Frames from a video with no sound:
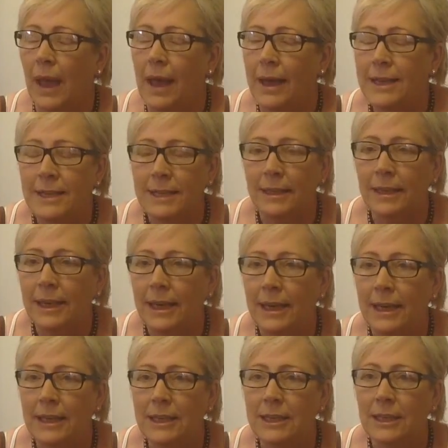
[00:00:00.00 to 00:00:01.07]

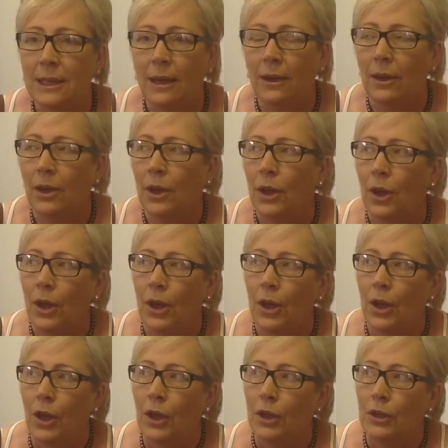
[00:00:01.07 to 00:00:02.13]
isolated.
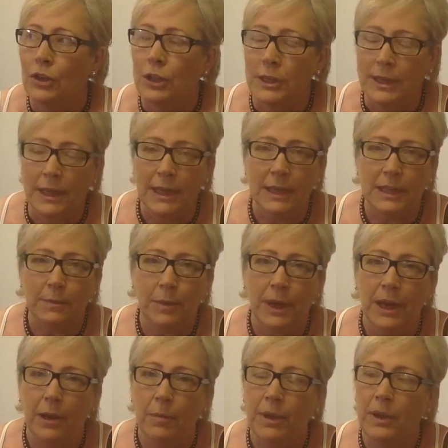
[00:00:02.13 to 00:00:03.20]
She did
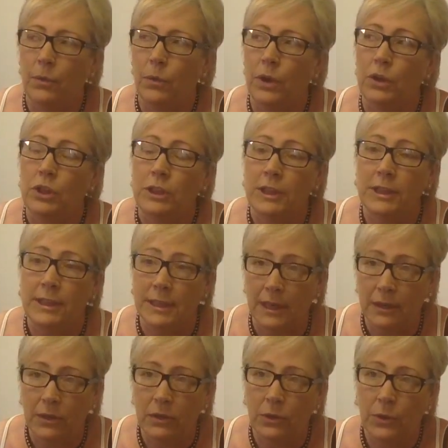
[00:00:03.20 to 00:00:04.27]
explain to me that when she
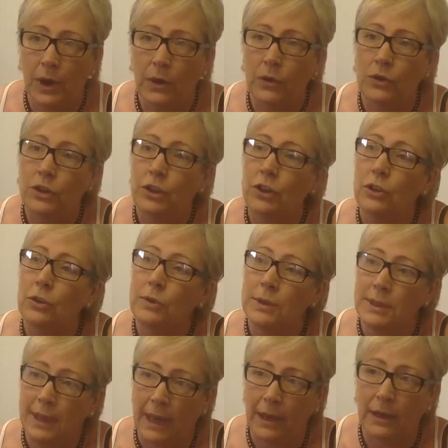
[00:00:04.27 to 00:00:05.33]
did go out, she
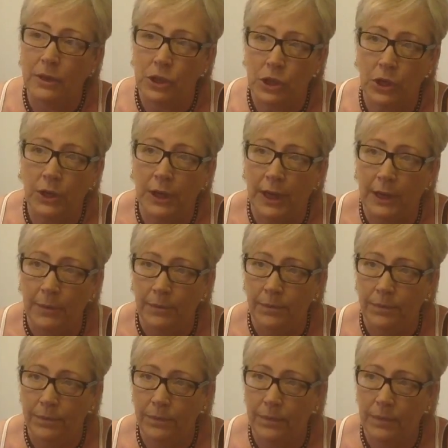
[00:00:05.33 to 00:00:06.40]
used dial-a journey.
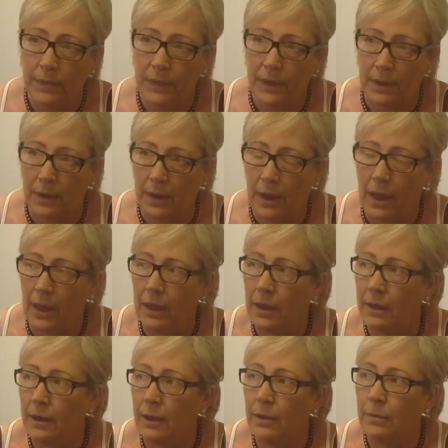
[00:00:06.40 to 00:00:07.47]

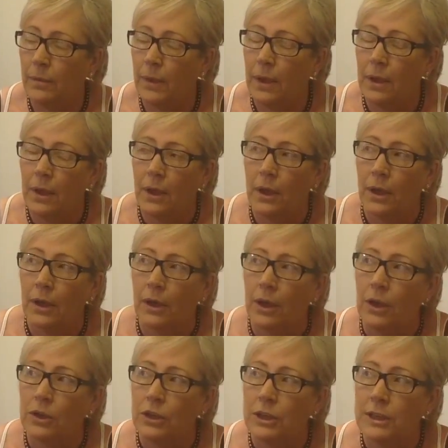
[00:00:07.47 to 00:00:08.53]
And
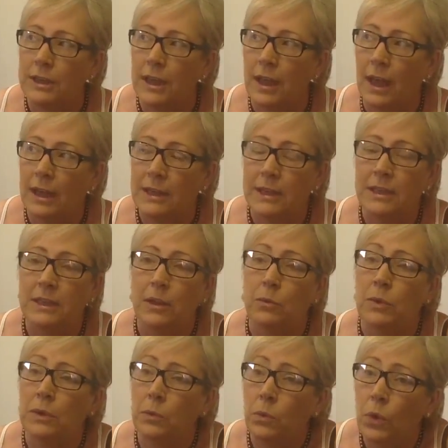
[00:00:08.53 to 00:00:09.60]
she said, I said to
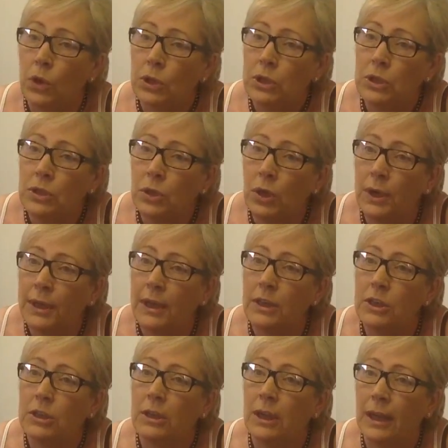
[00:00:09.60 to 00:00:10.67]
her, well, what's the sort of
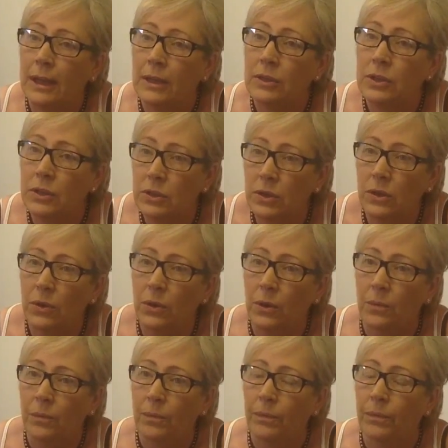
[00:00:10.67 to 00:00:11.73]
things you'd like to do?